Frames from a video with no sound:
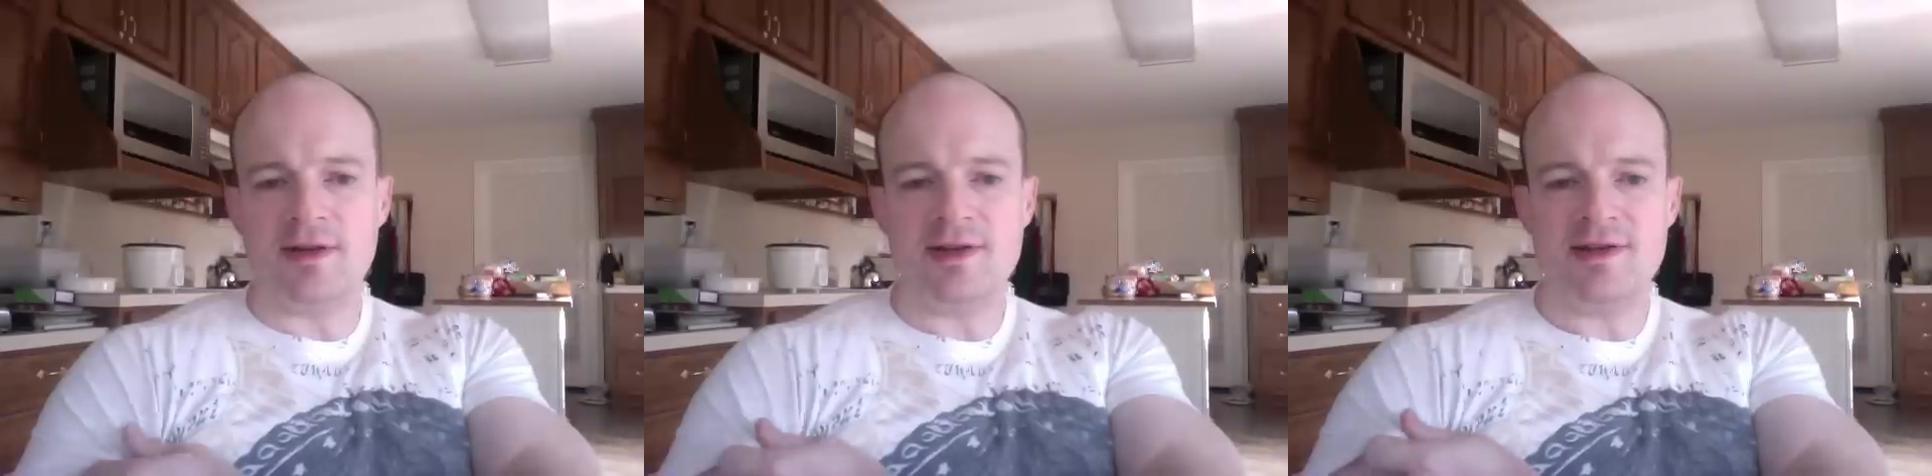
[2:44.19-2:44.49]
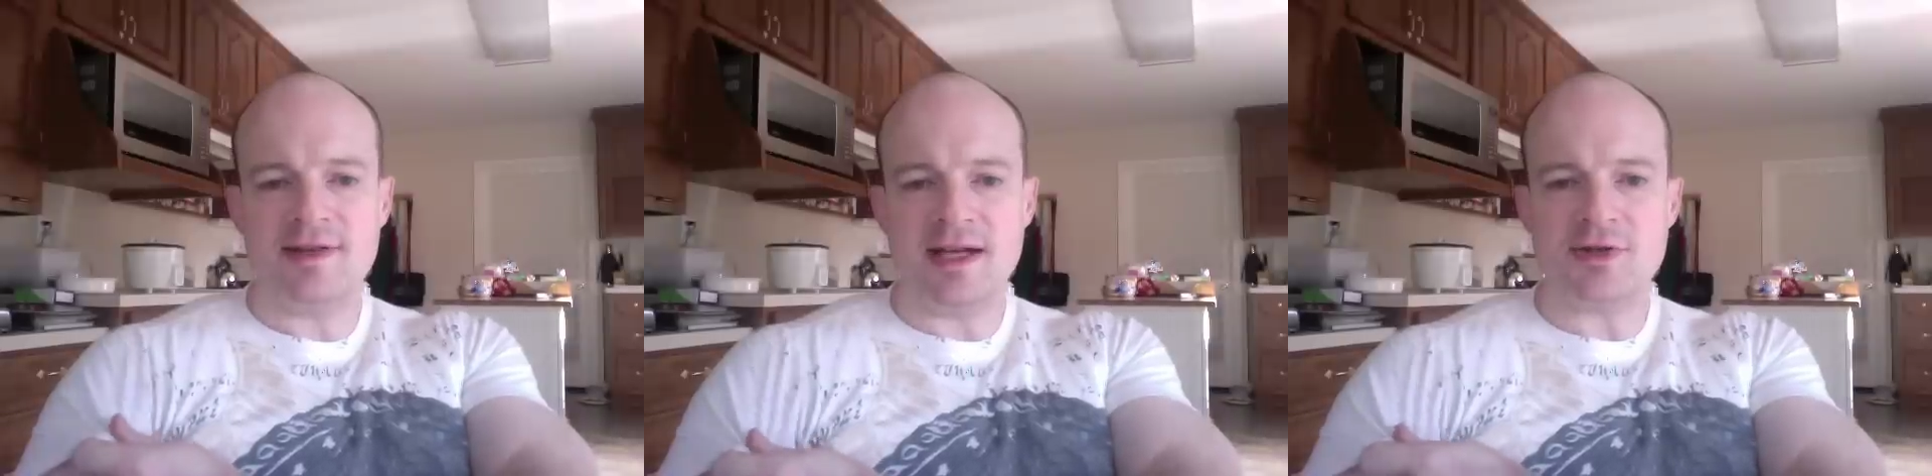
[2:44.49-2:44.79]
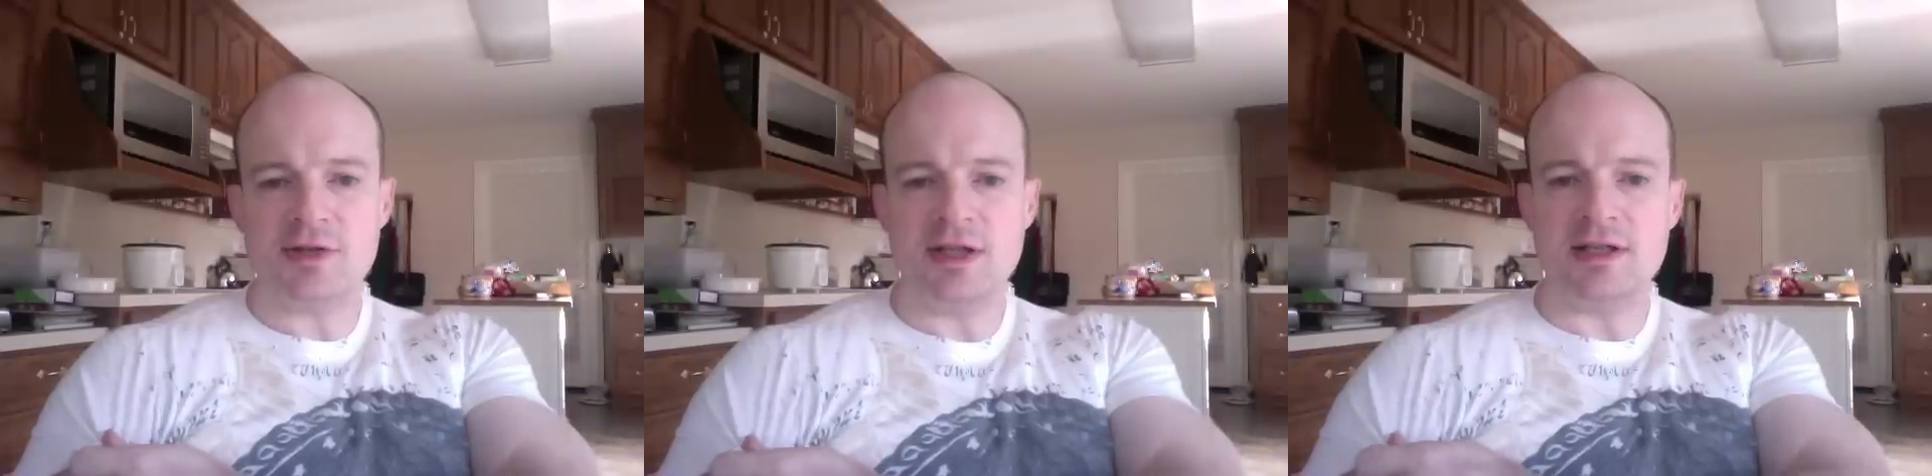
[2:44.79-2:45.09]
this is
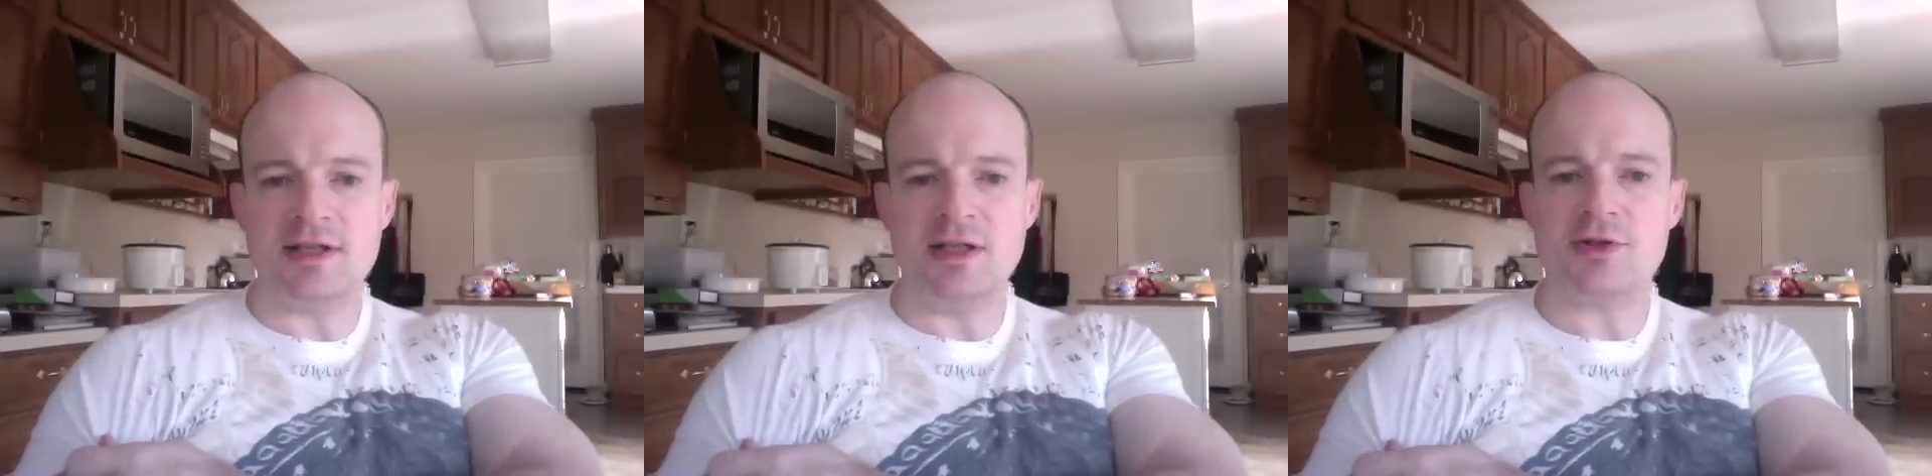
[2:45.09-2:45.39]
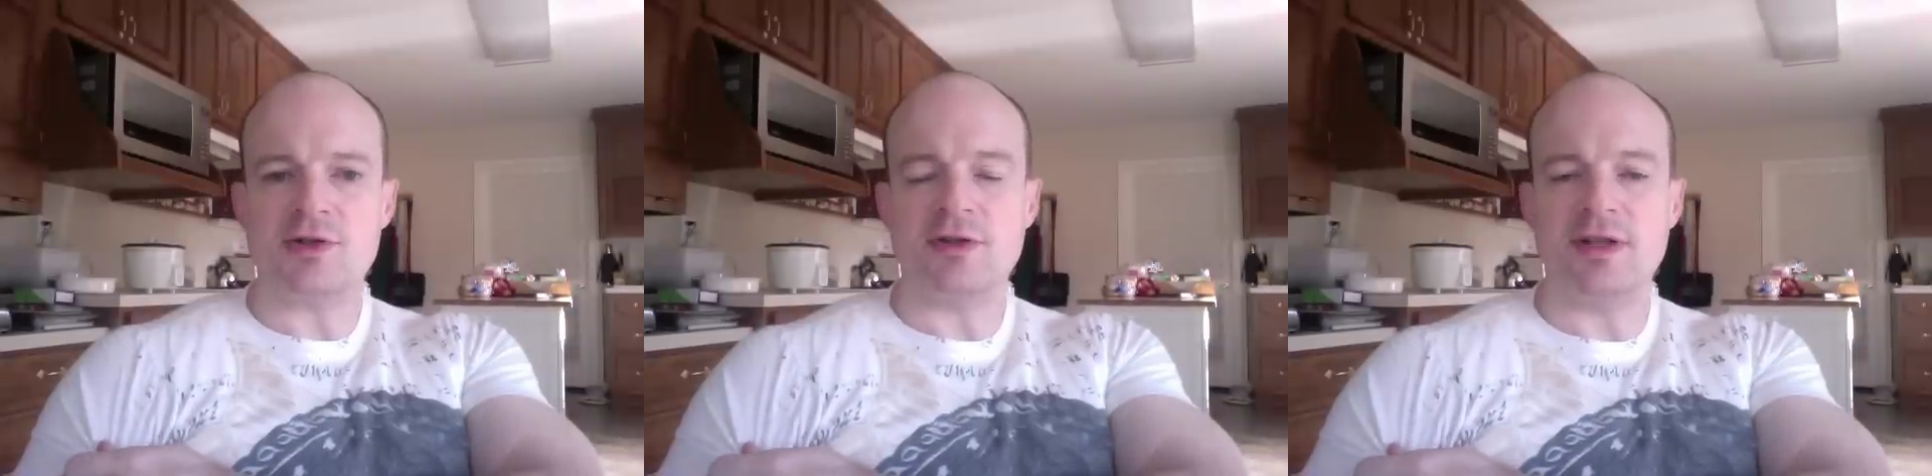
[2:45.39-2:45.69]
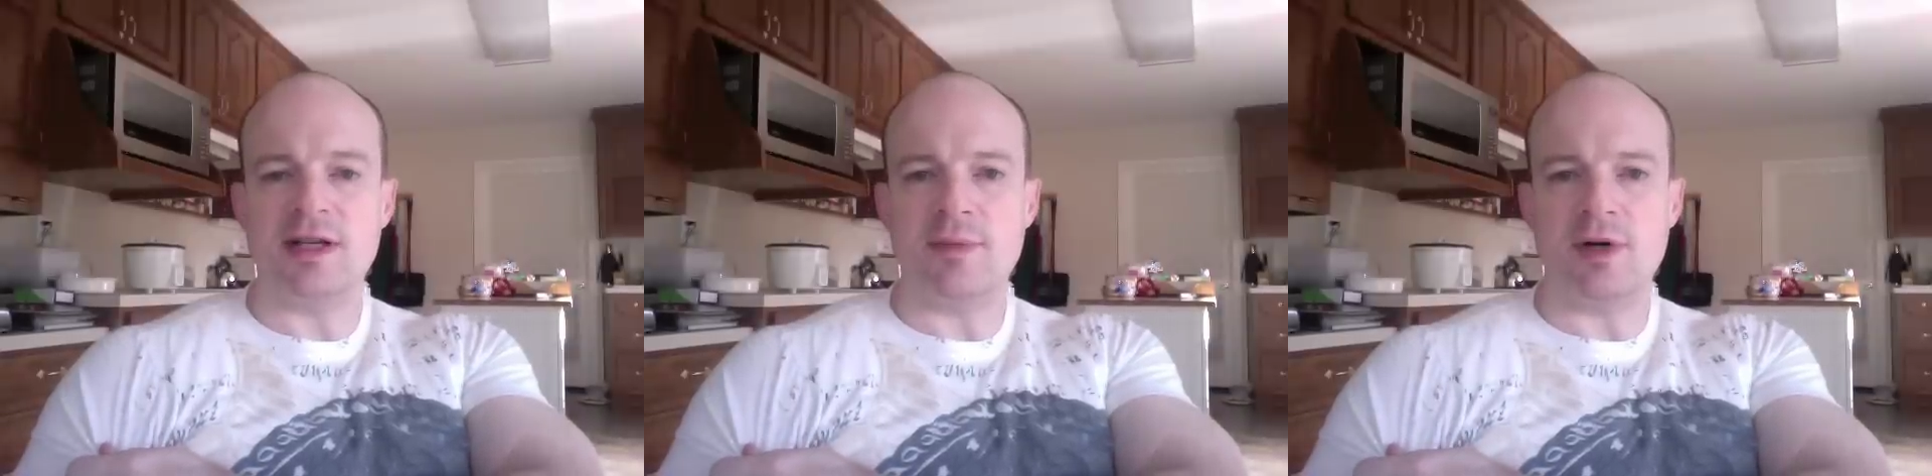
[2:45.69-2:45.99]
actually a t-shirt
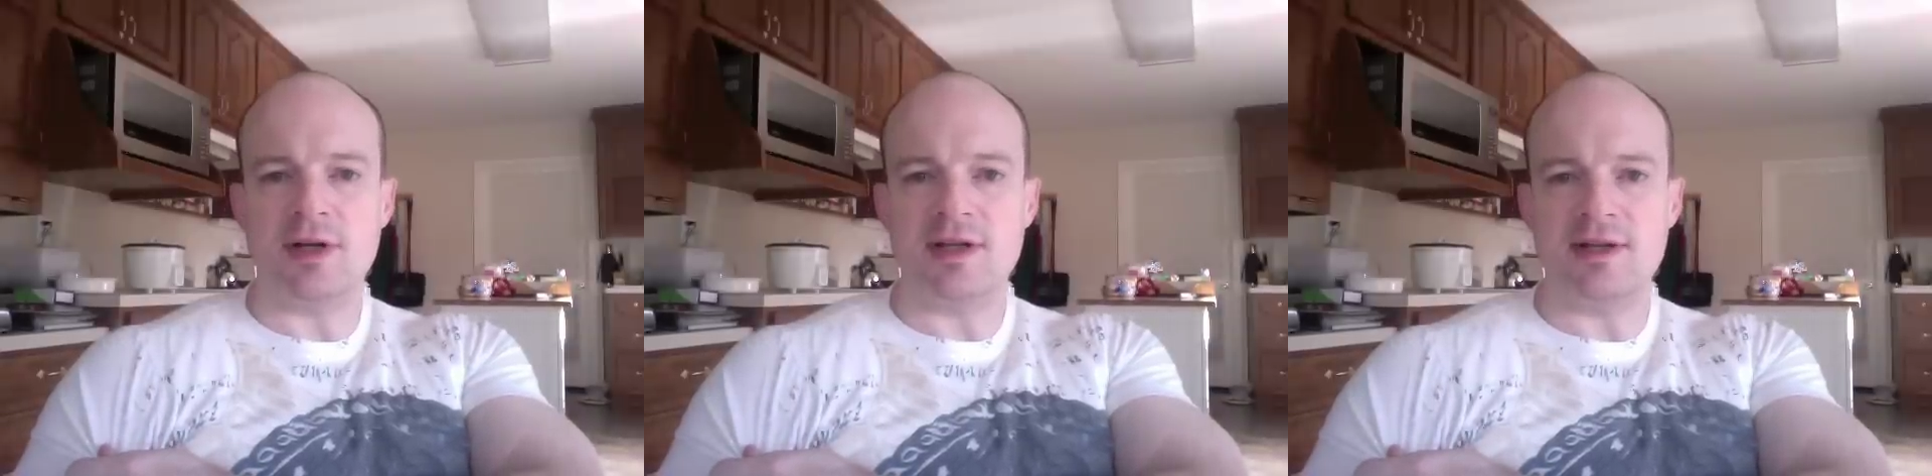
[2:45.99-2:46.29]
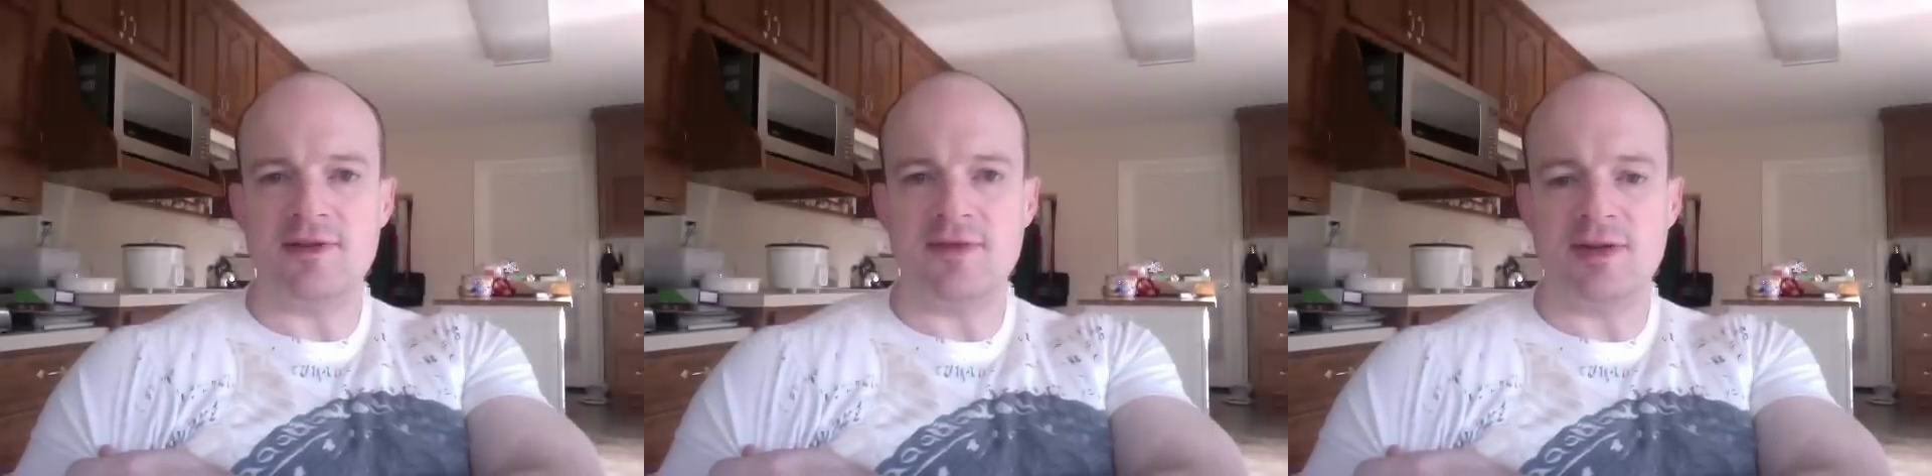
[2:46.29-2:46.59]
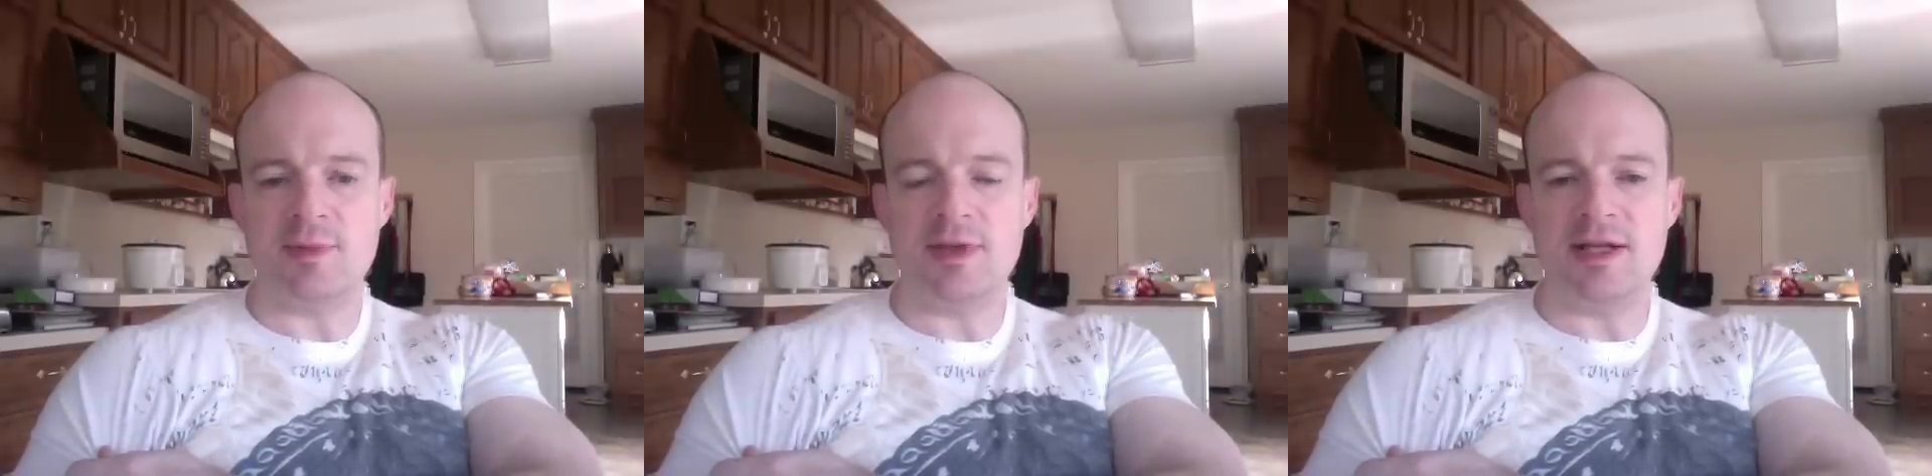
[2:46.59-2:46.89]
that I bought in the
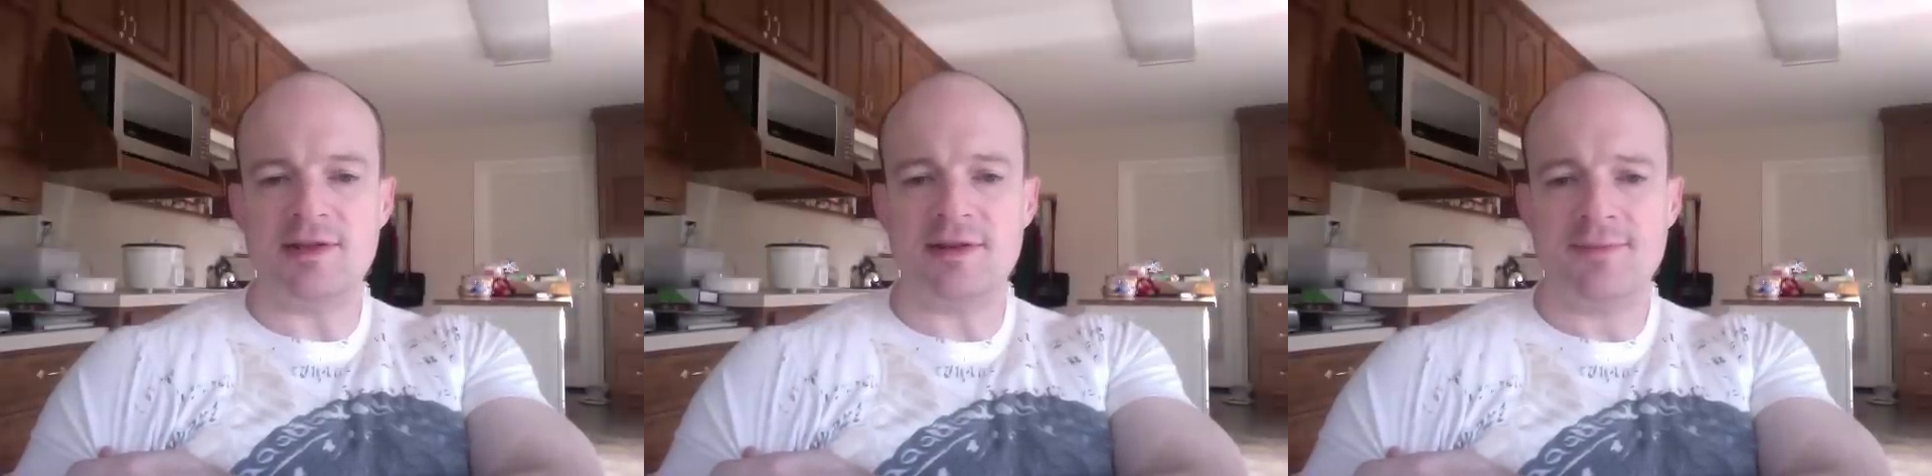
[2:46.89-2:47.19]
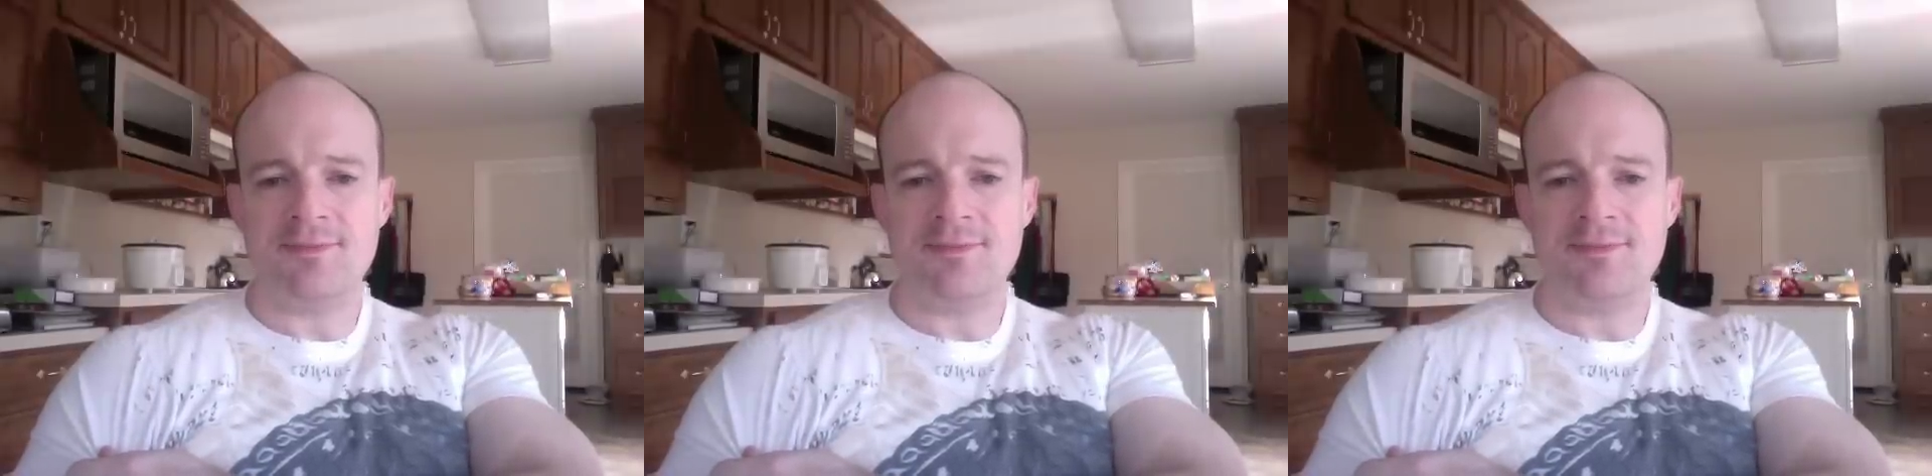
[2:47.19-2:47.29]
Philippines,